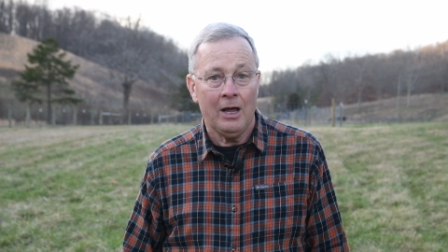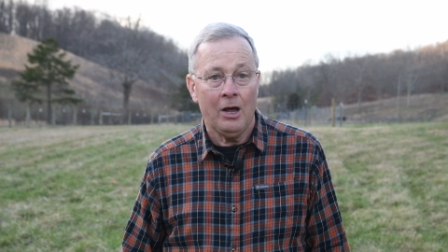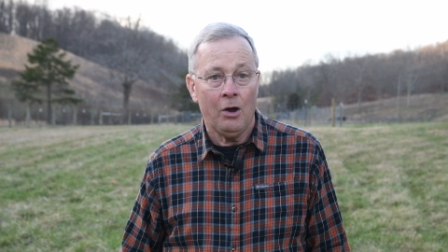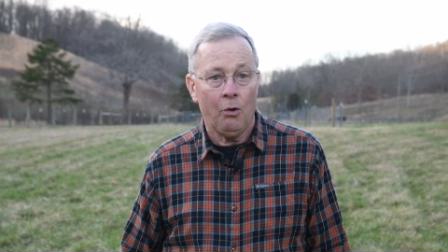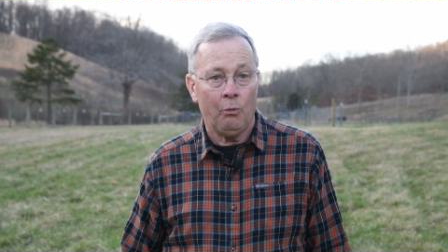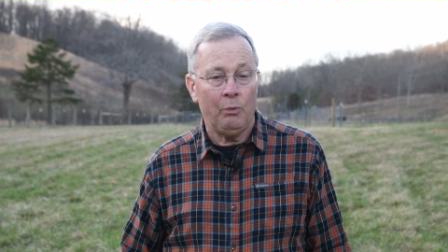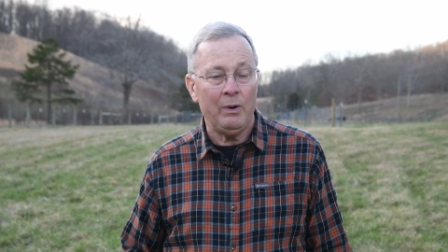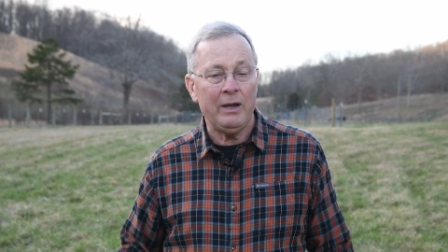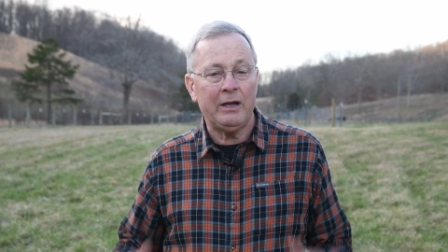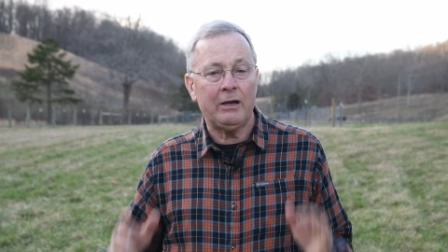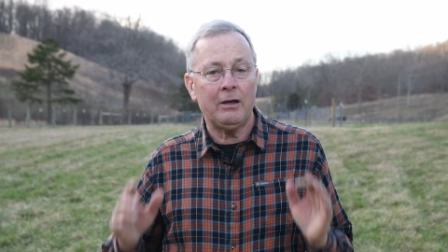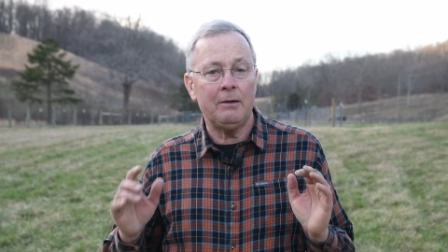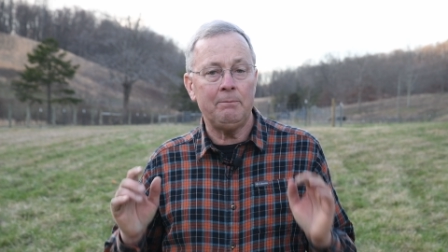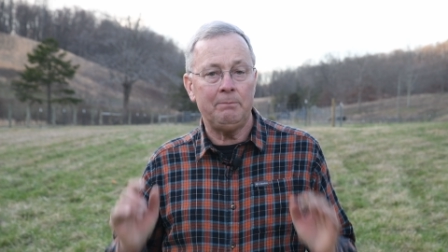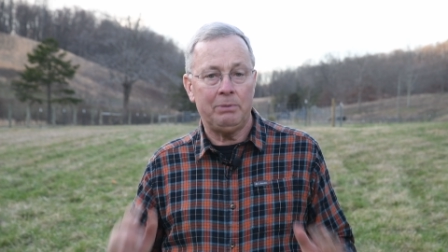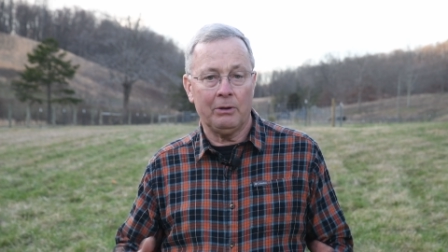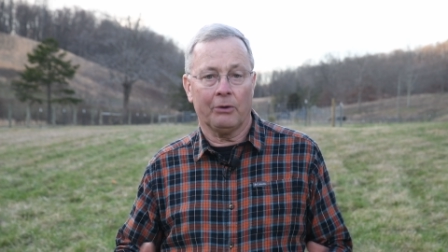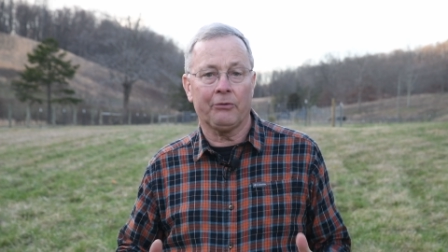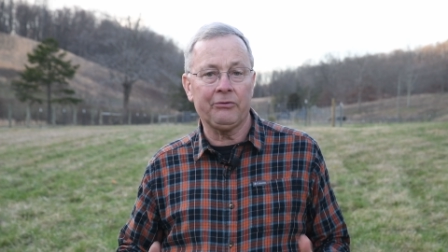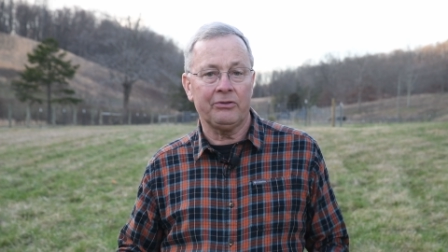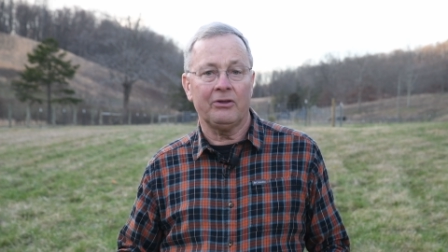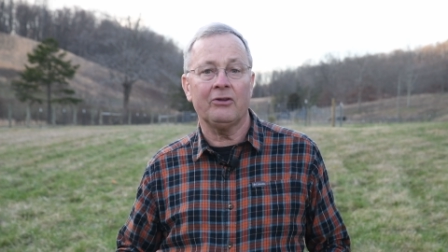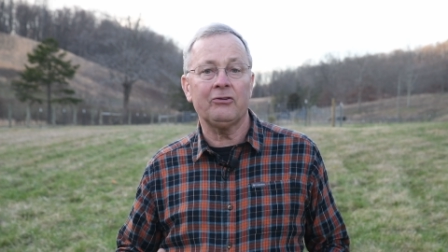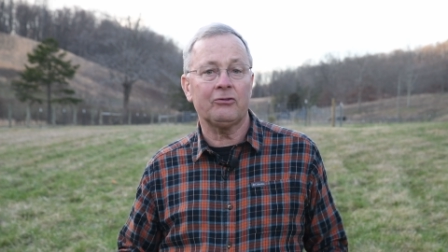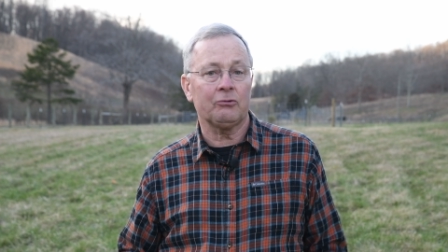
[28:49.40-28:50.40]
We could
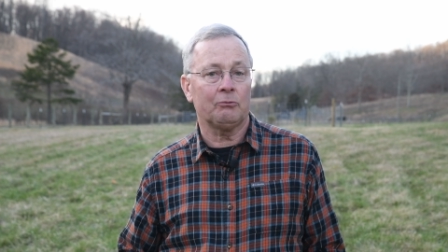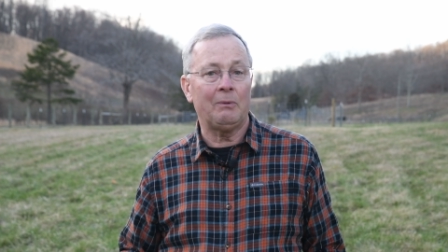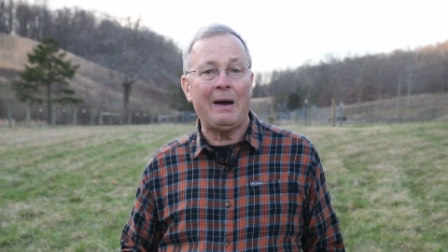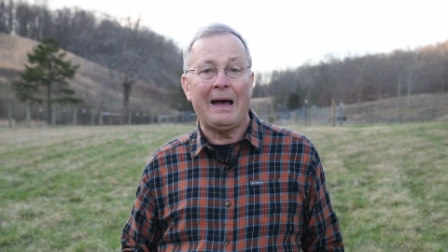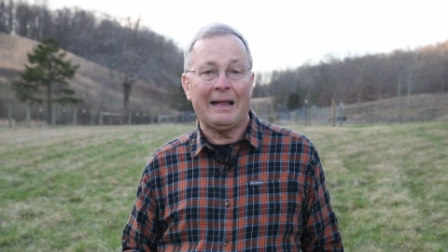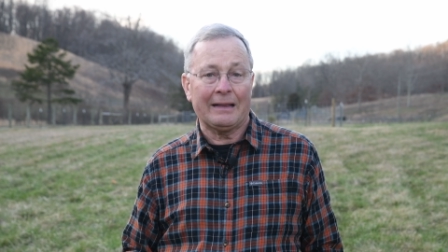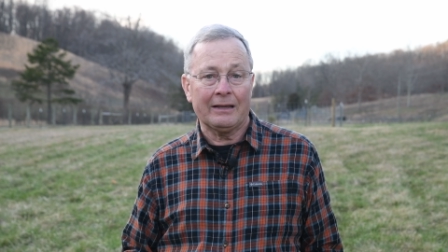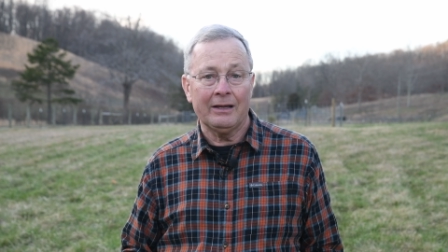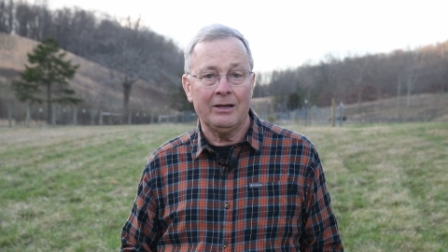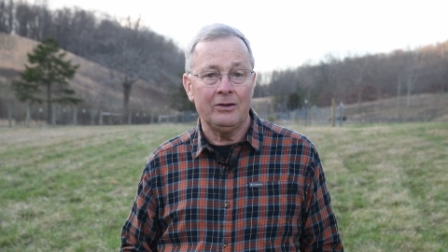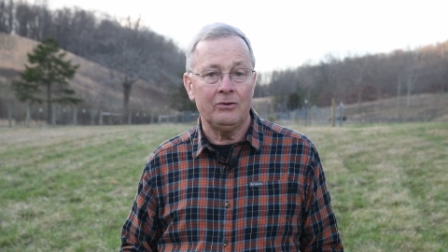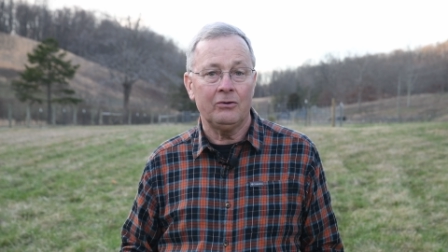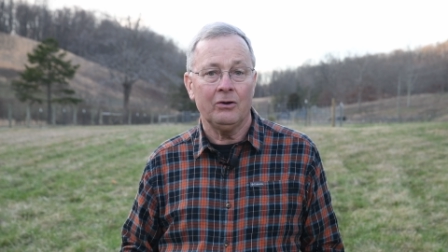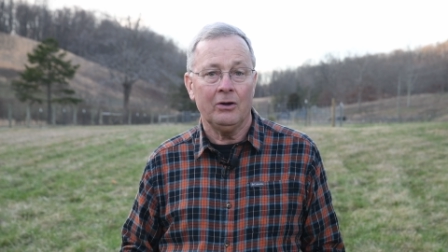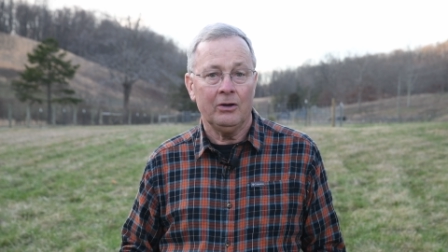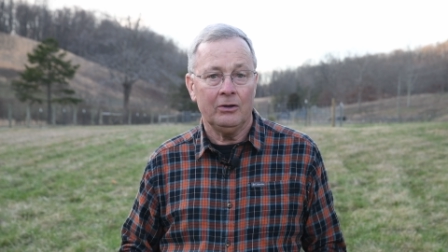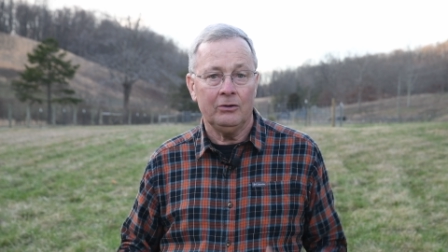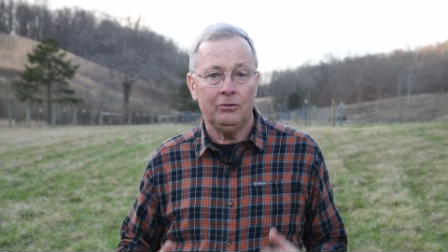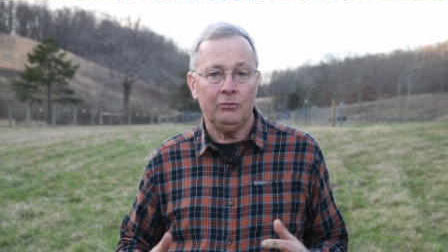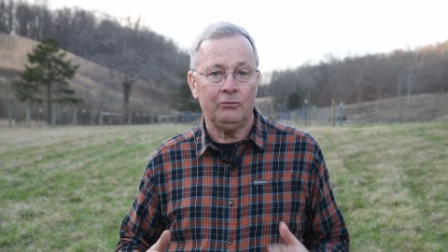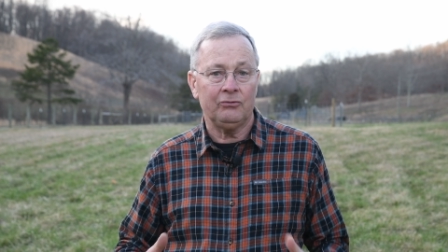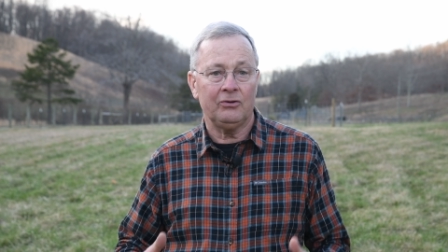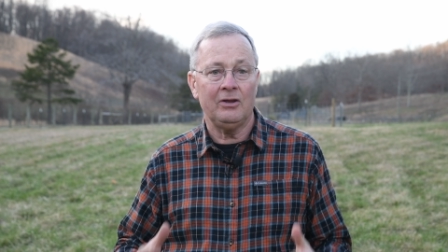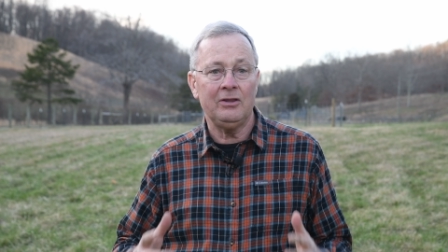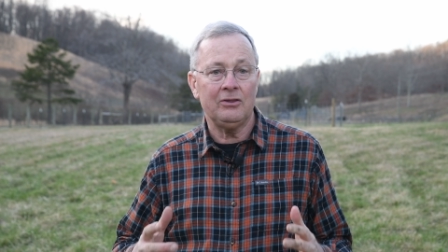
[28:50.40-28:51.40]
build this wetland
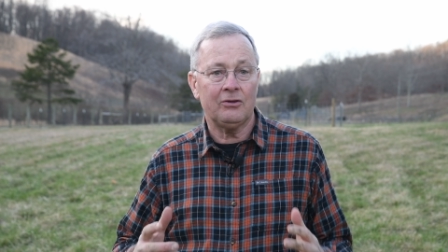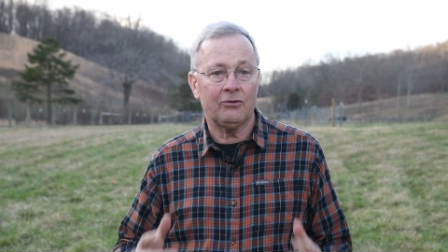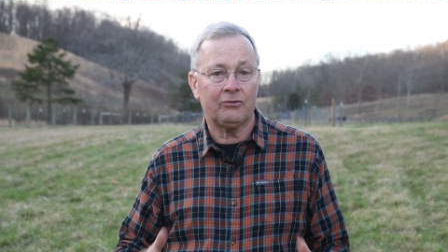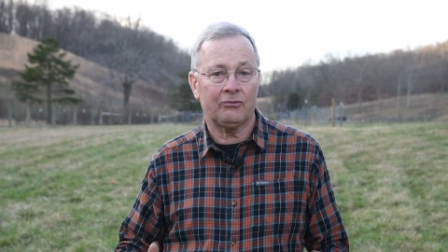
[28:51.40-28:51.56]
using the